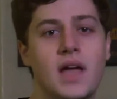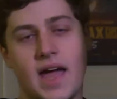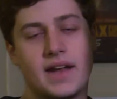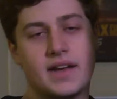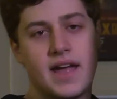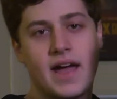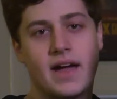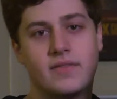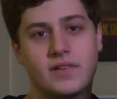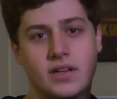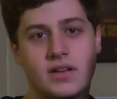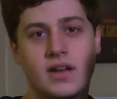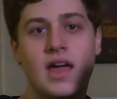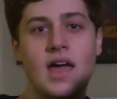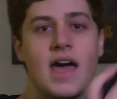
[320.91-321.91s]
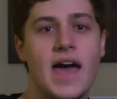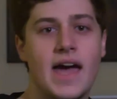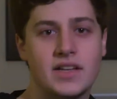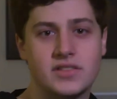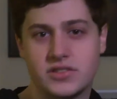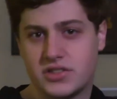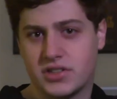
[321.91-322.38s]
and have it
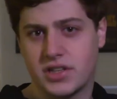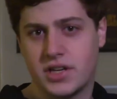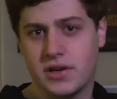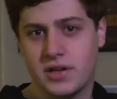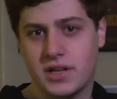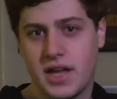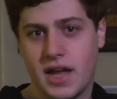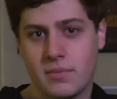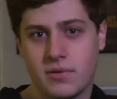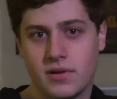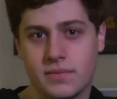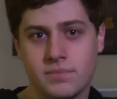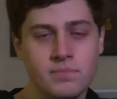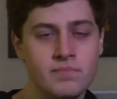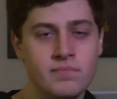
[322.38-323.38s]
as a security camera.